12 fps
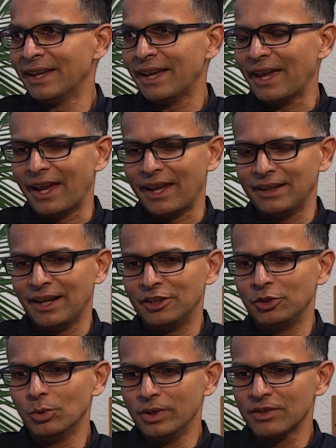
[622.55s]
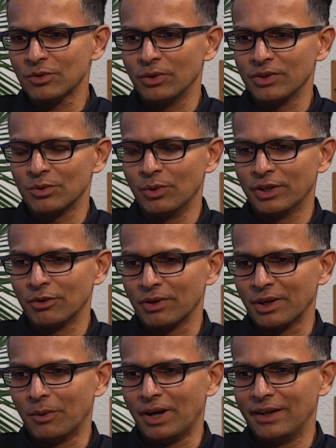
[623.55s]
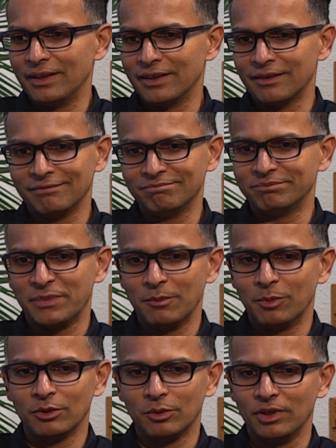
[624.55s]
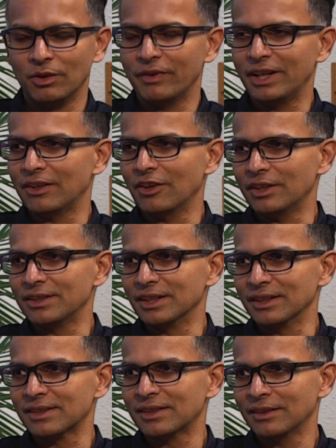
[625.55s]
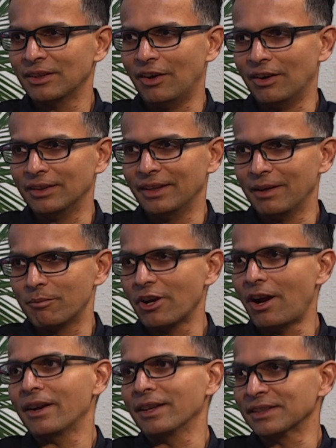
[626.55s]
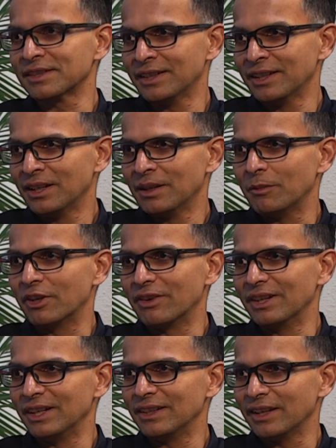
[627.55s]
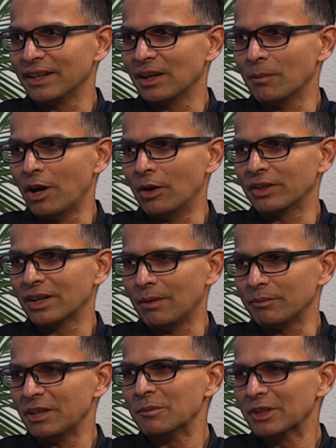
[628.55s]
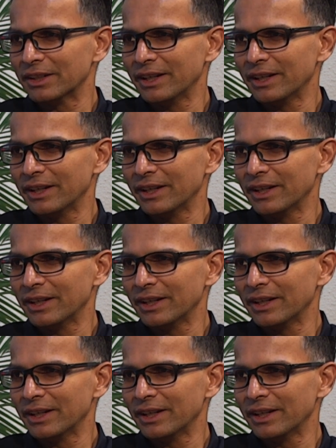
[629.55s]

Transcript: And doing so is going to require people to innovate not just on their products, but really think about company building,